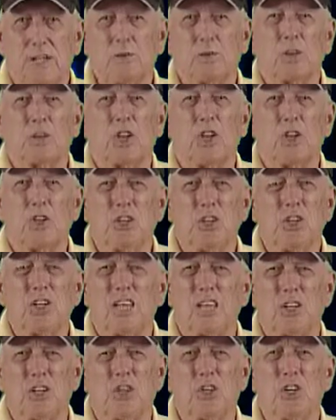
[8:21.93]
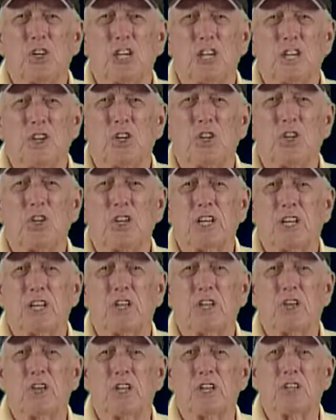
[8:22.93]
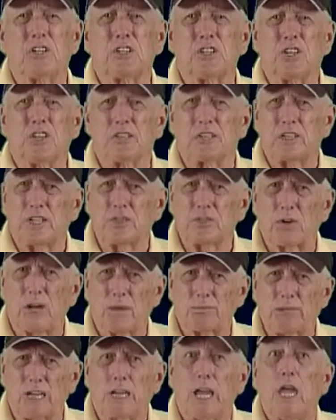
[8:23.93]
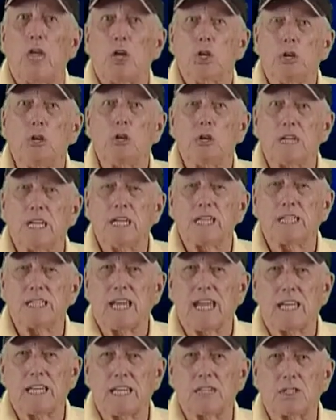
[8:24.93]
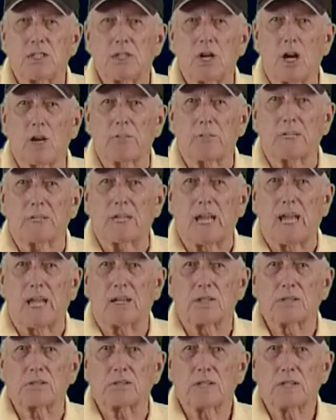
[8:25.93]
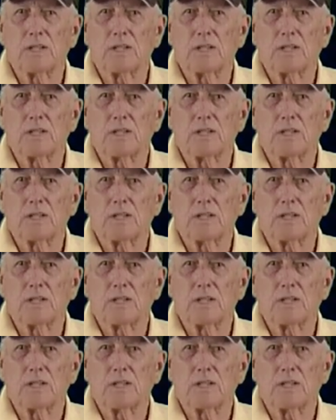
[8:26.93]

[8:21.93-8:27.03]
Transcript: want to look and look and look and look until they drop dead. You get that in carpet tiles.